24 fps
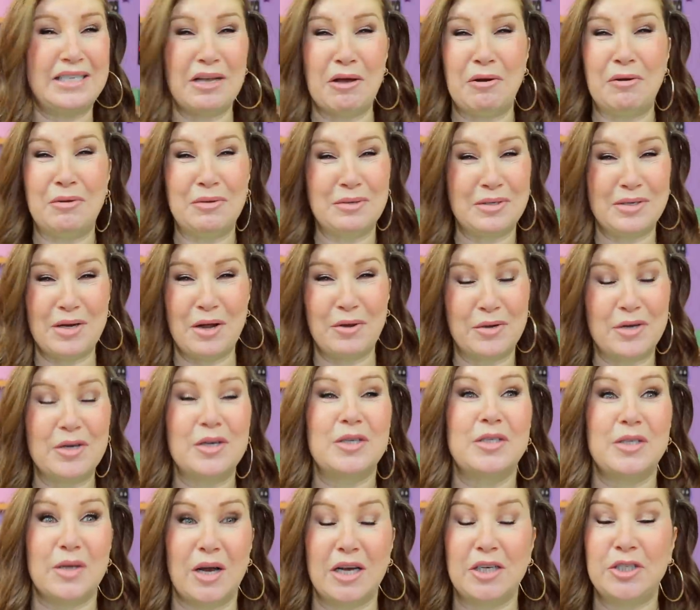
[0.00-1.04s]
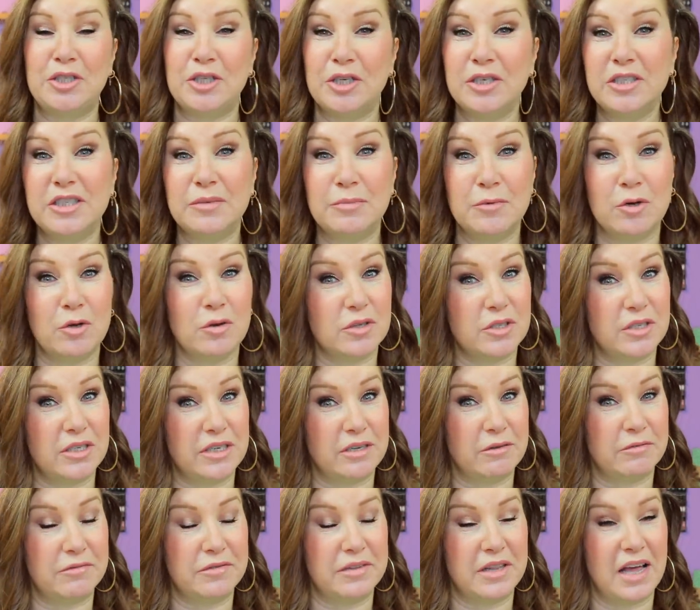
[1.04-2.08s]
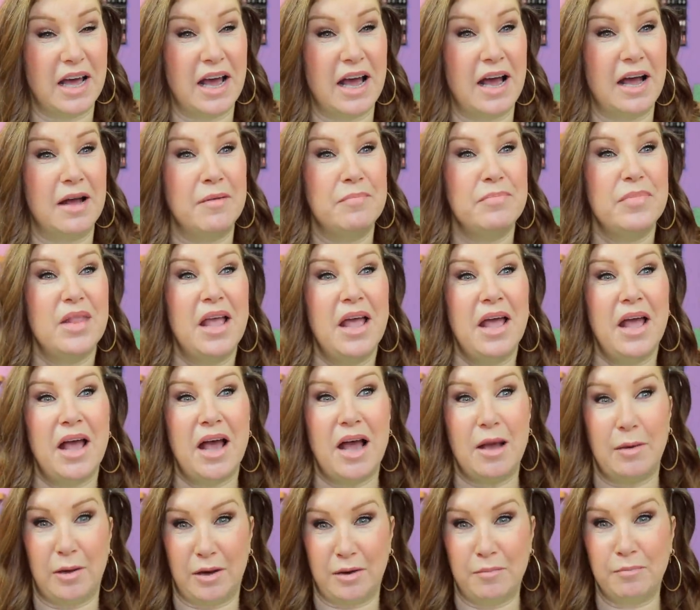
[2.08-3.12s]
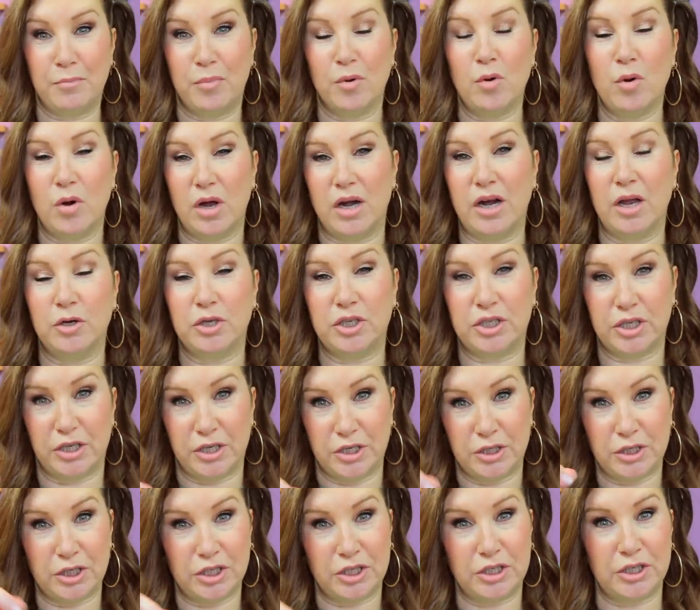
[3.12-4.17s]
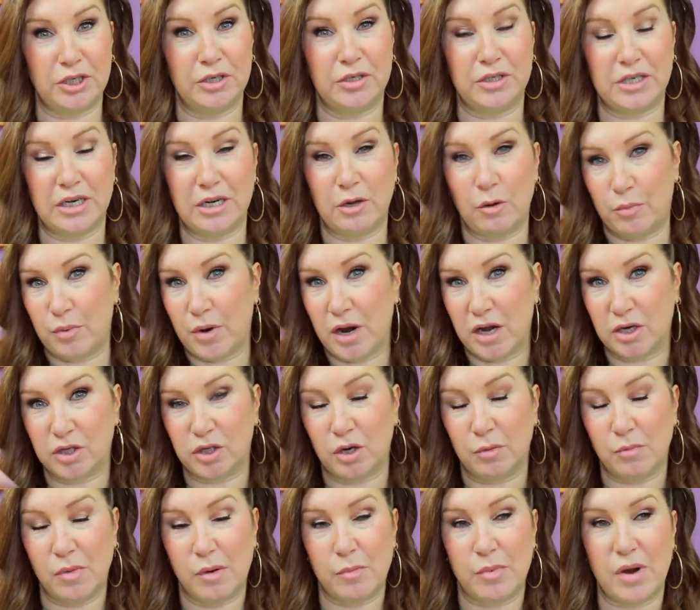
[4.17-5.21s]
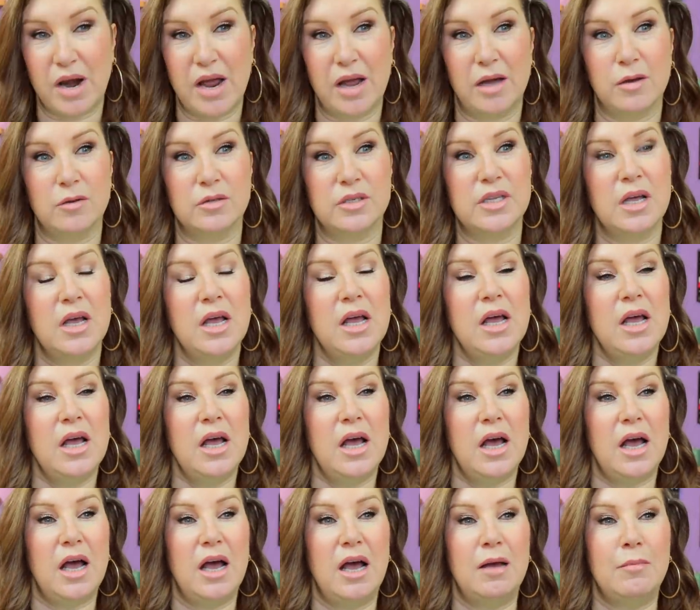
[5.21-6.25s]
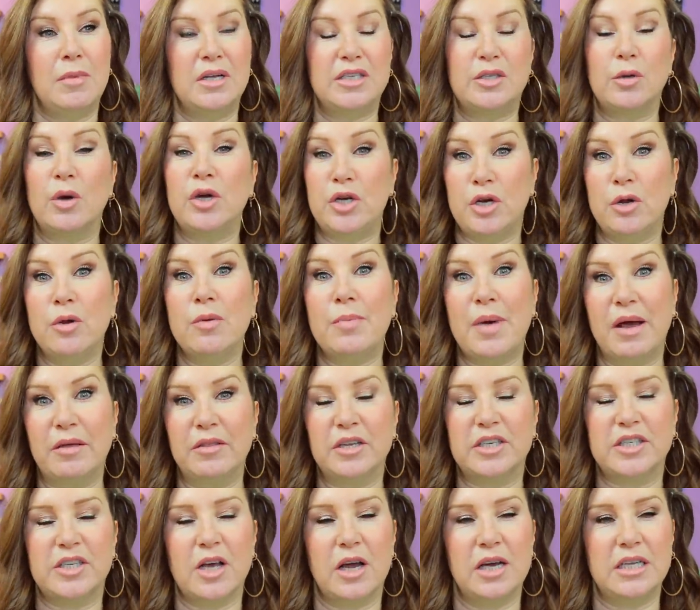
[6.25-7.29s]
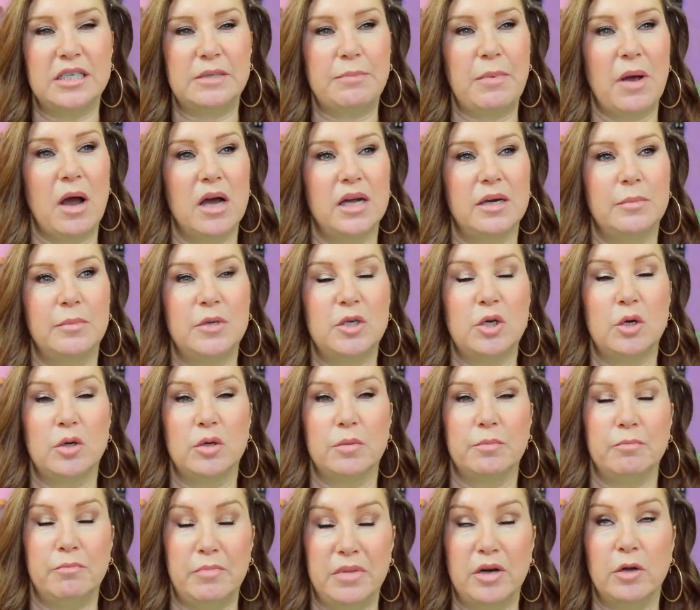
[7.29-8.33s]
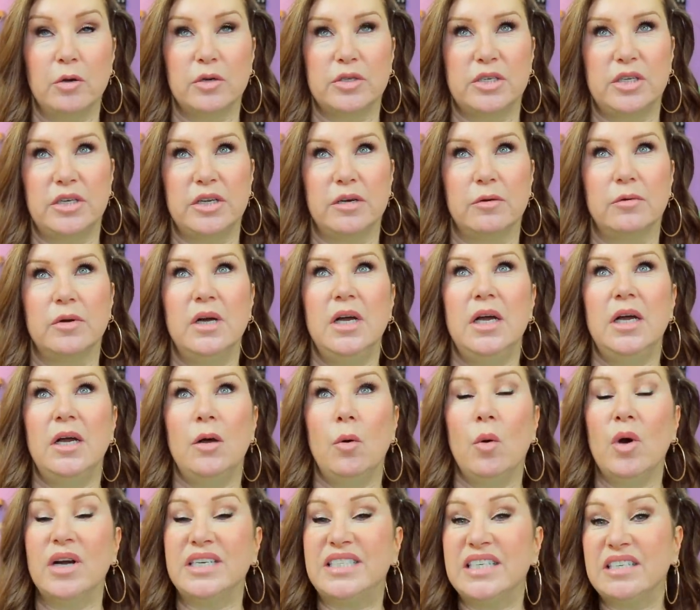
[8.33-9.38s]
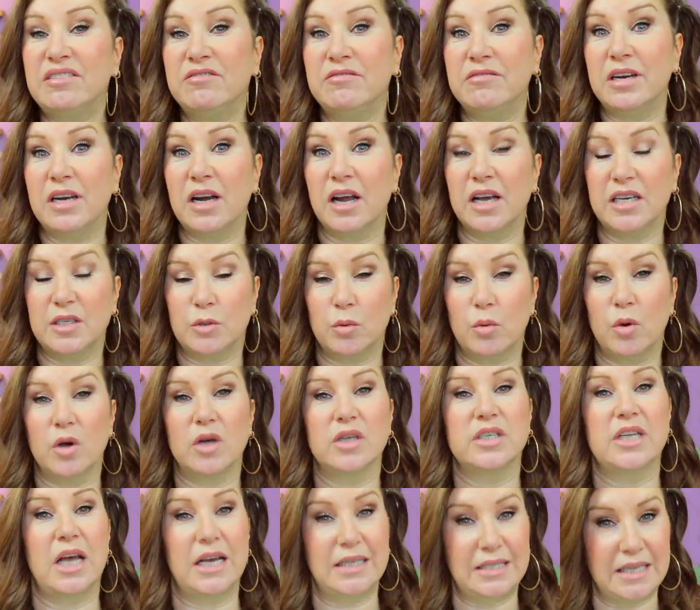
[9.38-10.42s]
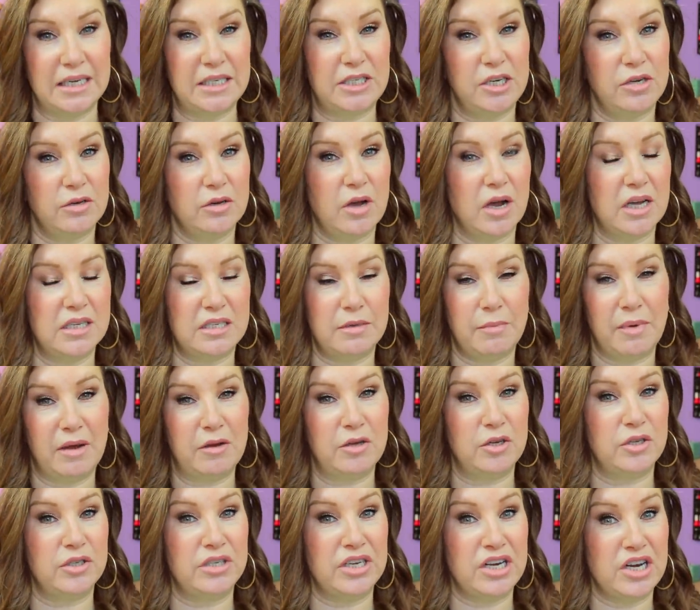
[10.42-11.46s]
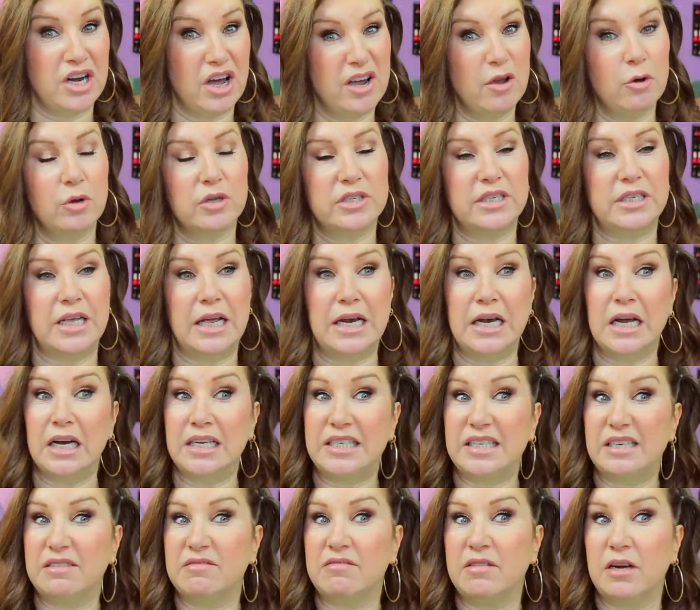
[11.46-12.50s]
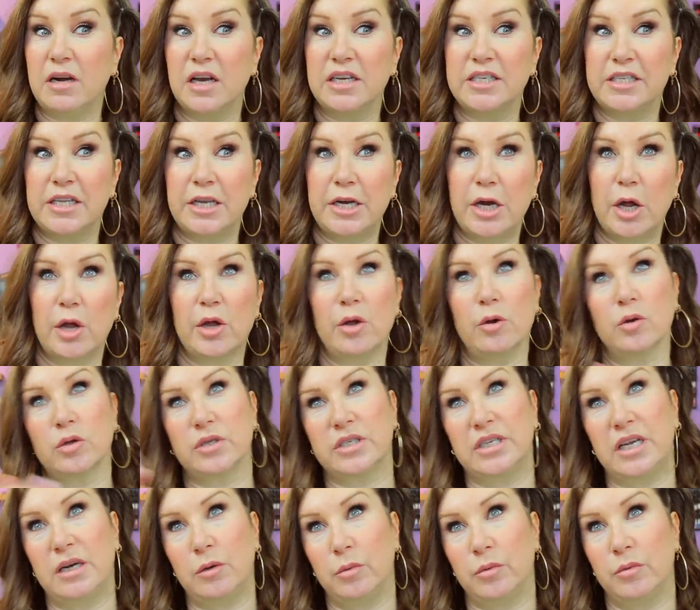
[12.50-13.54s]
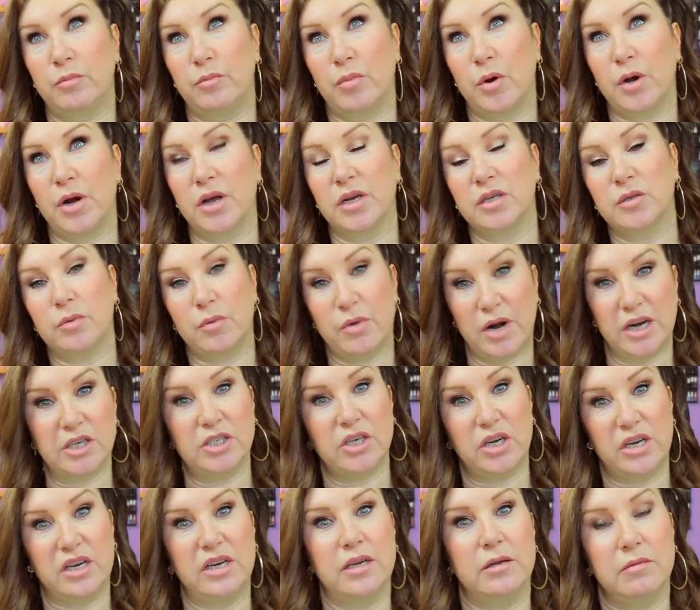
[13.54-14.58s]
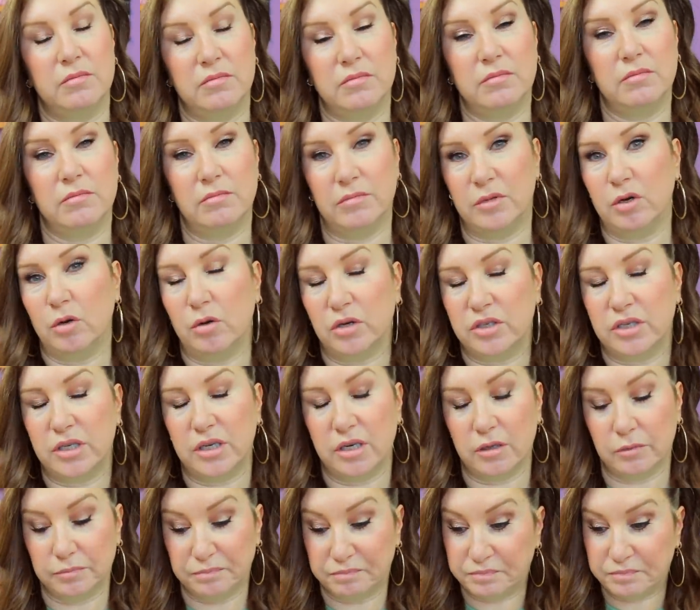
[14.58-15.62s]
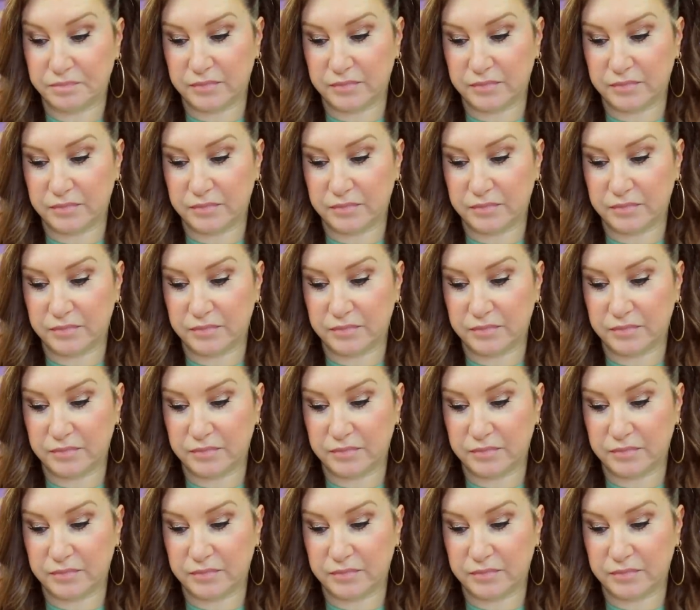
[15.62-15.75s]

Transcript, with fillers: so it was no good. So I had used minoxidil for that. And um, I had bought a lotion and just used a little brush on my brows. Um, and so I knew about the science behind minoxidil. What I didn't realise was, I said to you guys about using nioxin, I didn't realise that nioxin products were actually minoxidil.